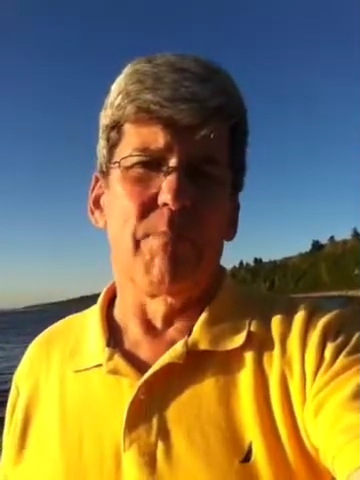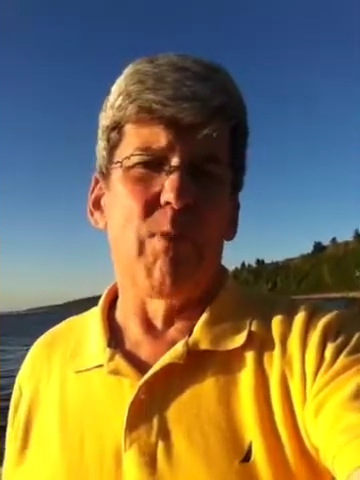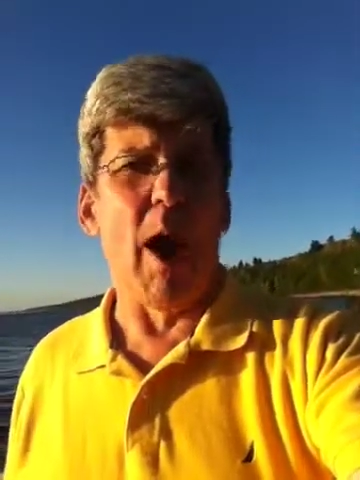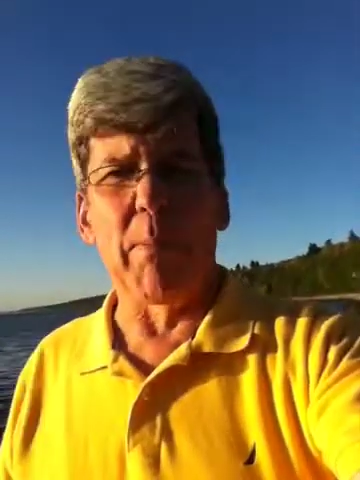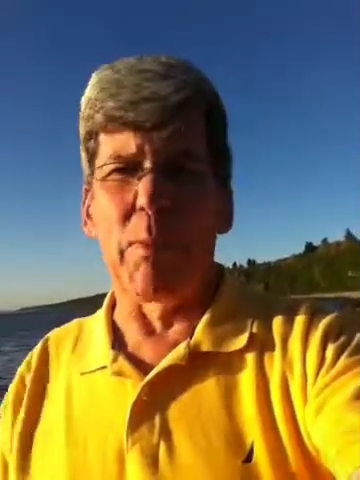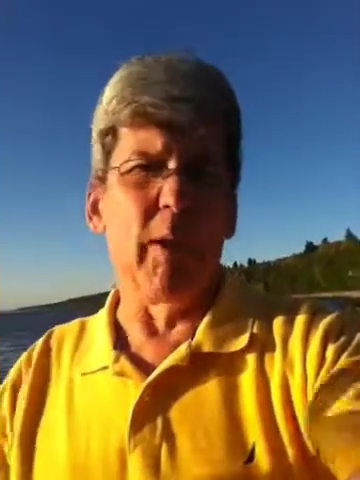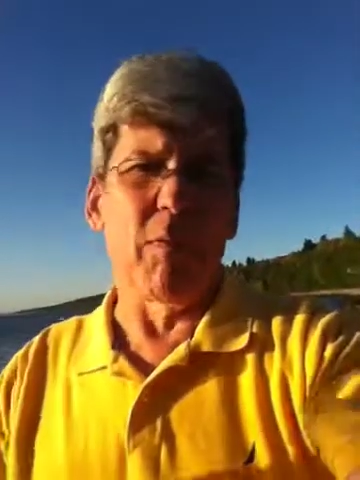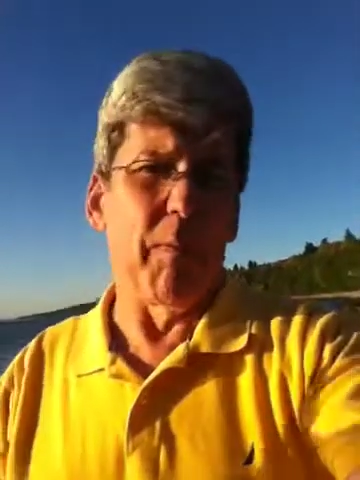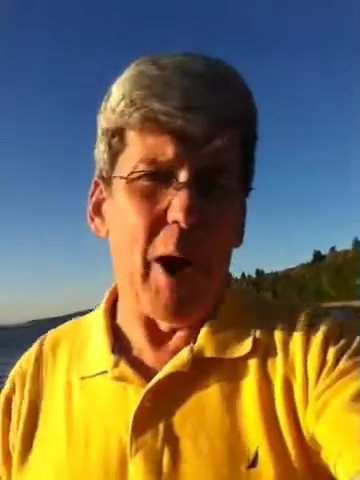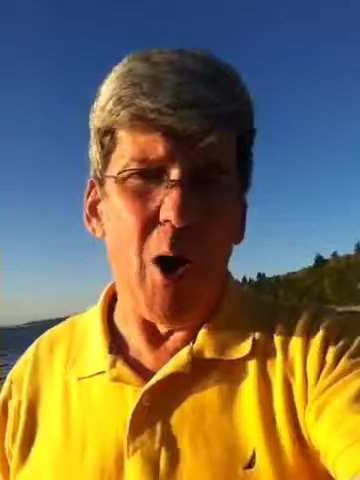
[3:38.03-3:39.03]
probably
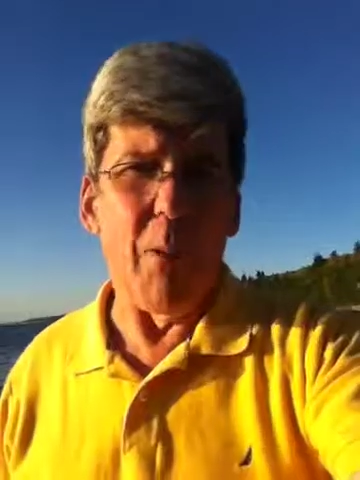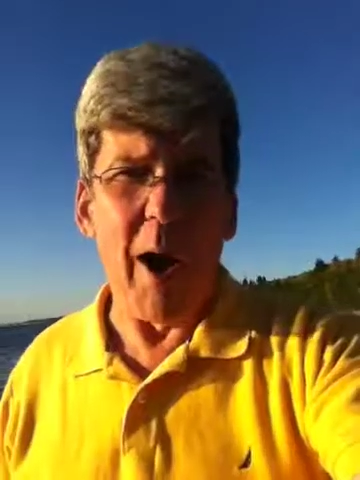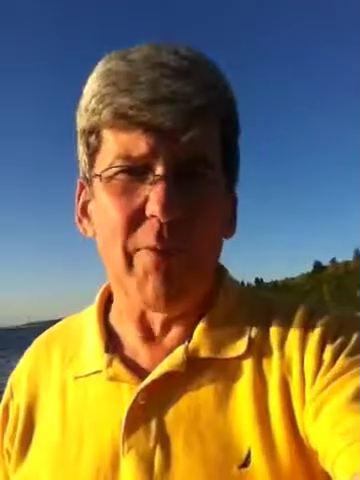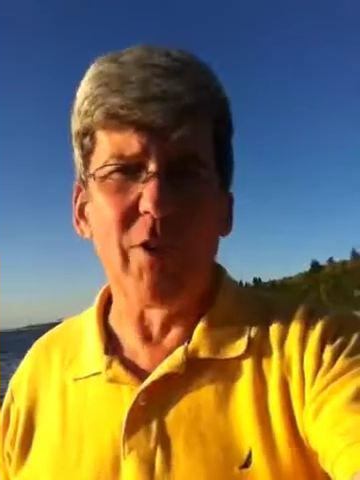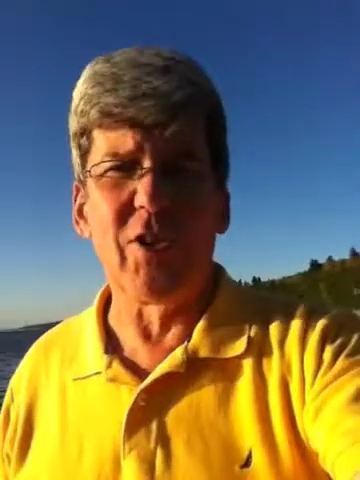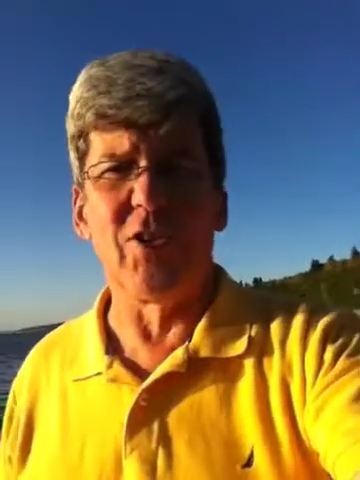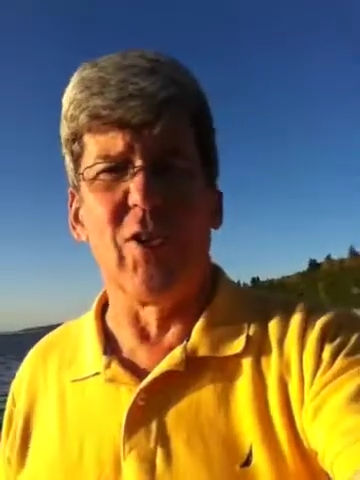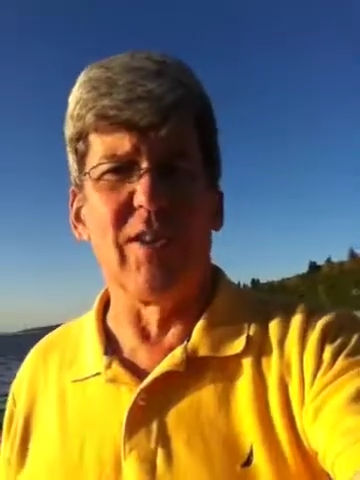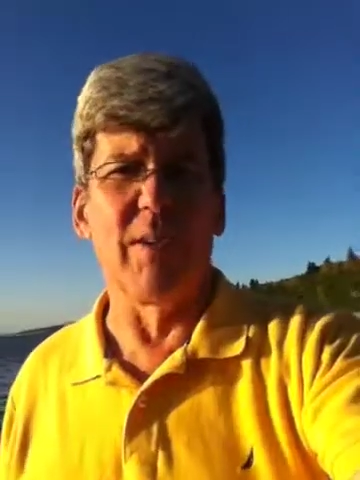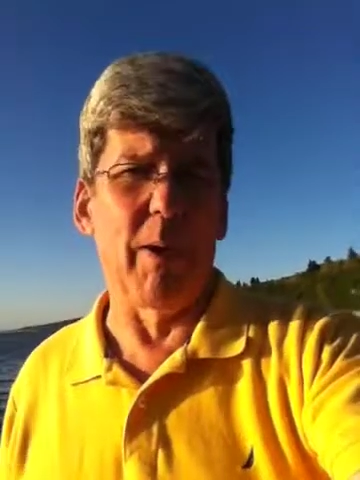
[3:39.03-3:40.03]
from my home office
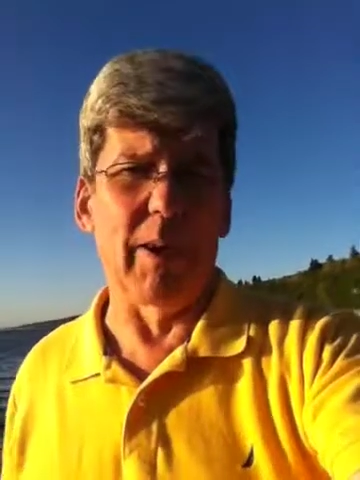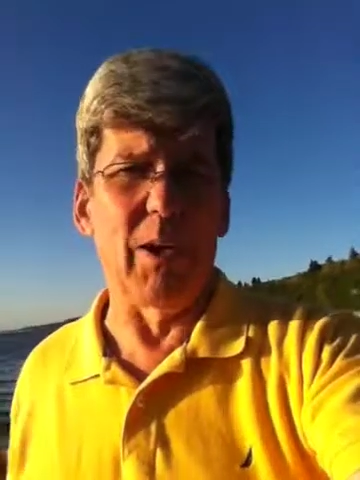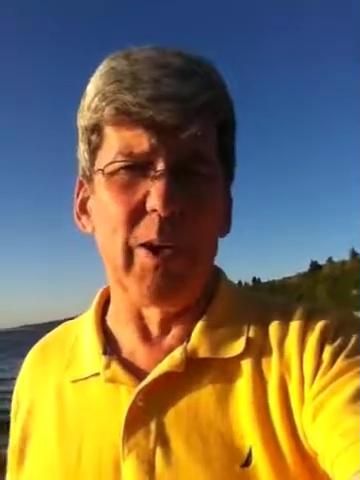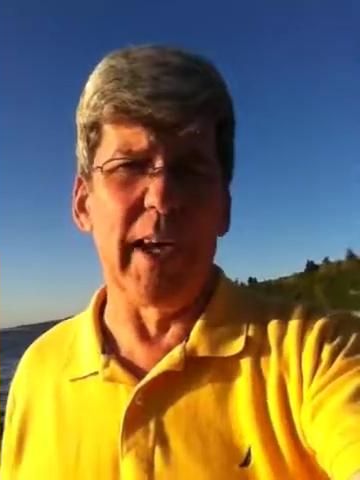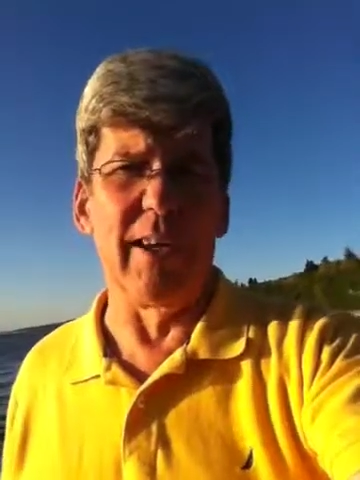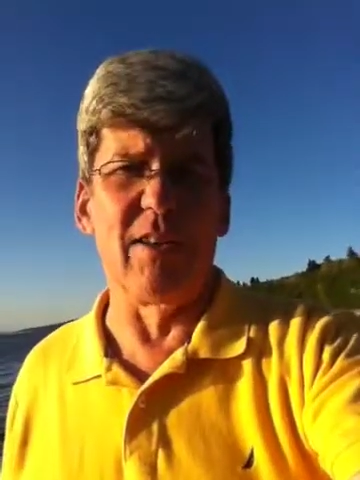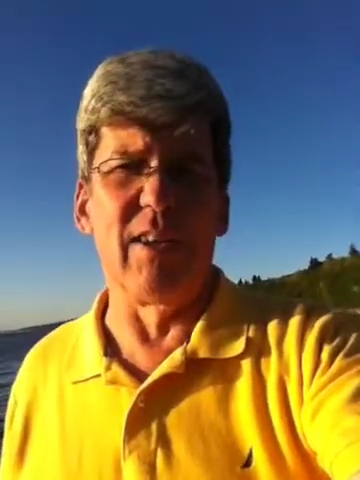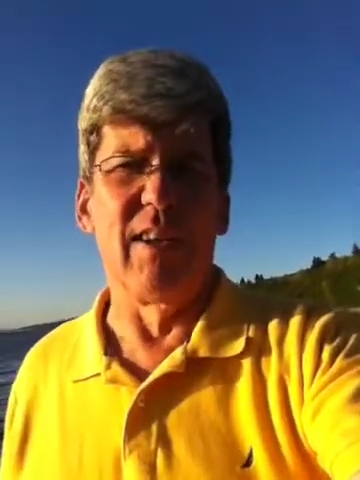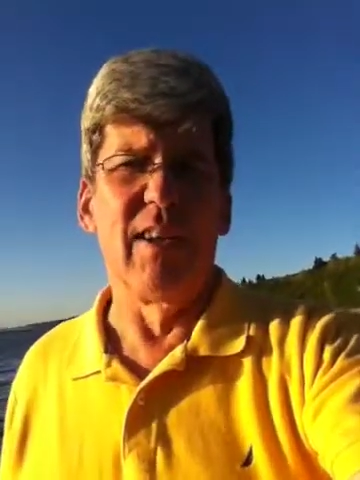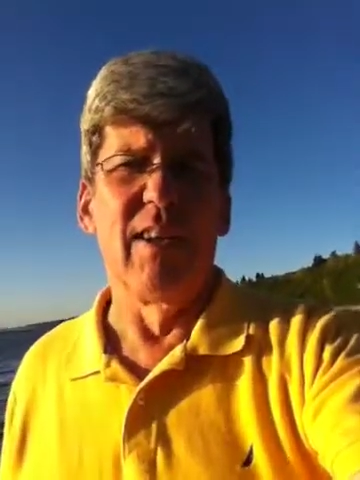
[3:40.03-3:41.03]
or some other
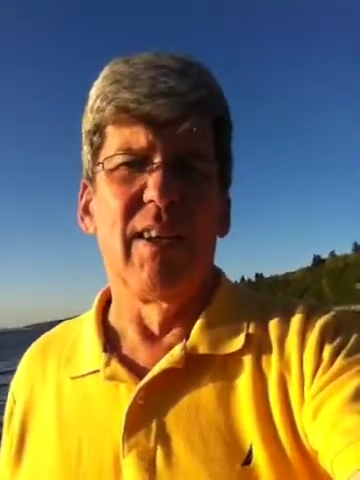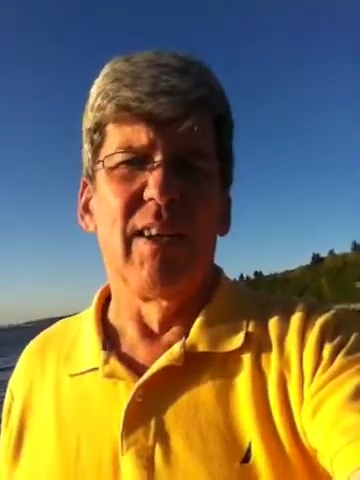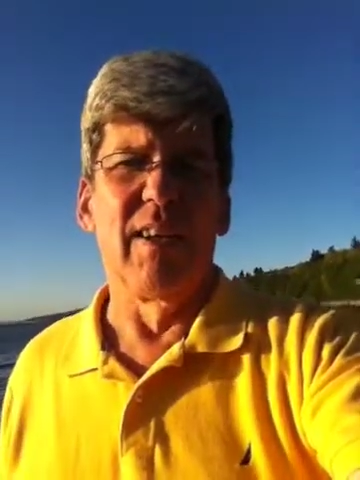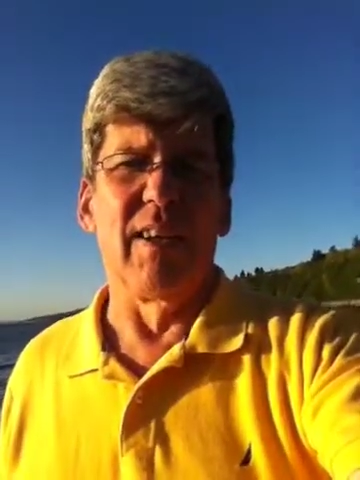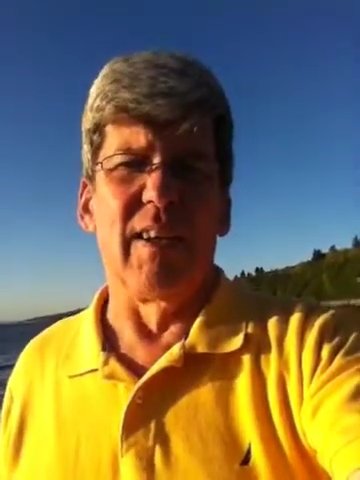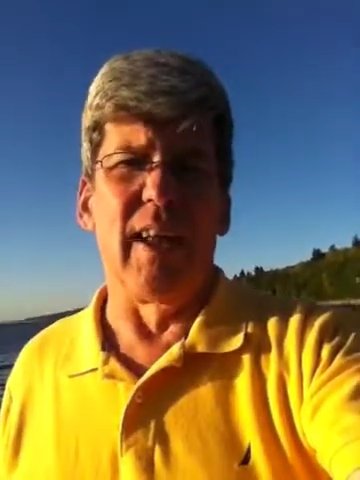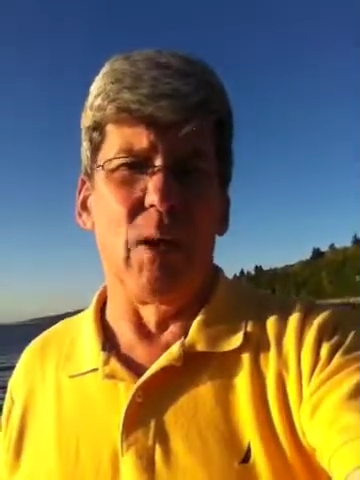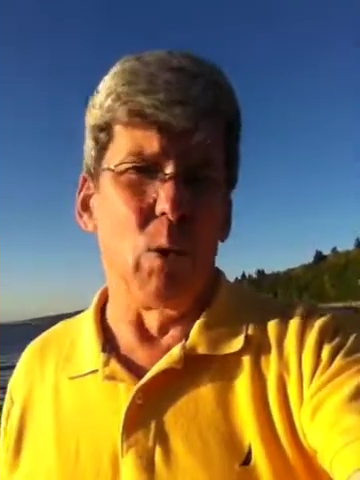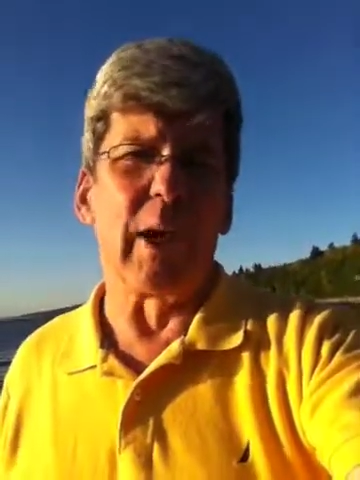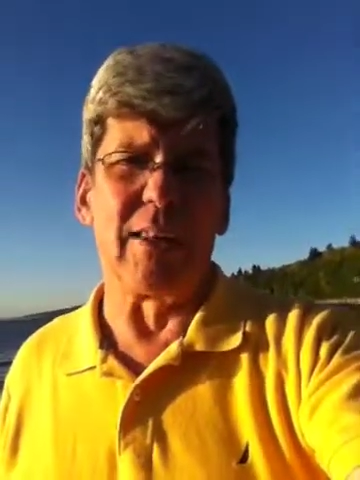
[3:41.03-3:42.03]
location, and
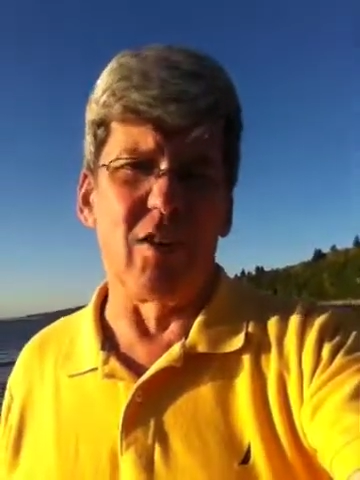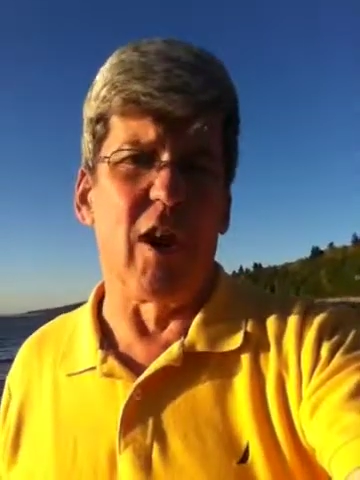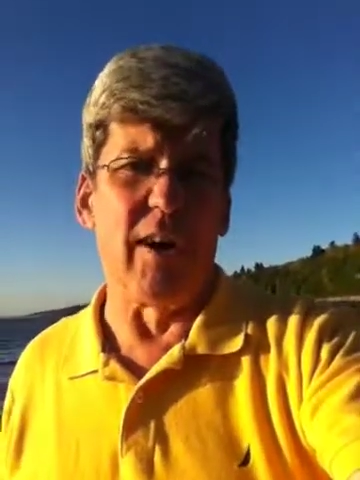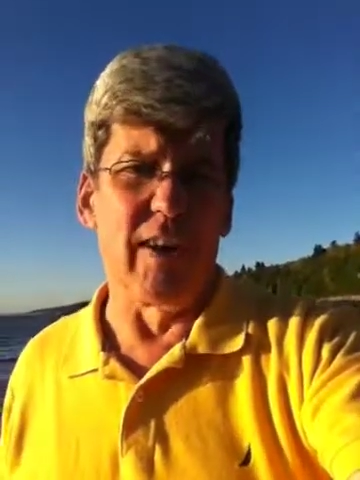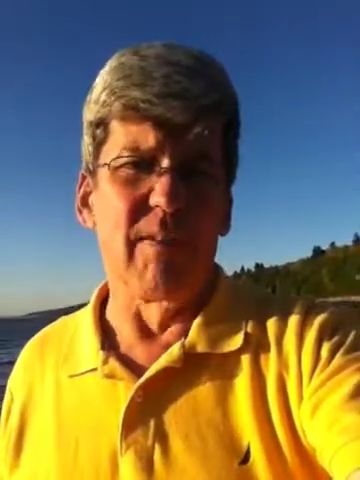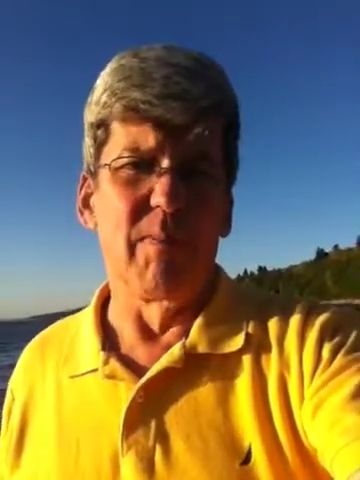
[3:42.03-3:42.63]
then we'll get started.